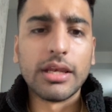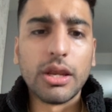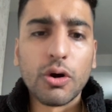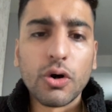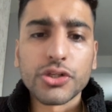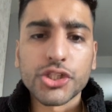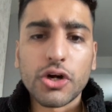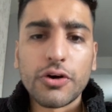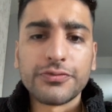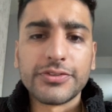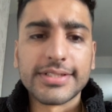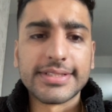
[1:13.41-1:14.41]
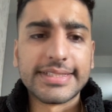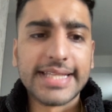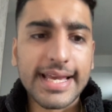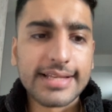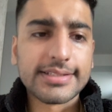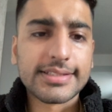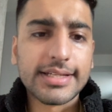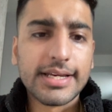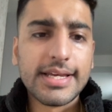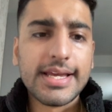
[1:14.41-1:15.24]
large office desk,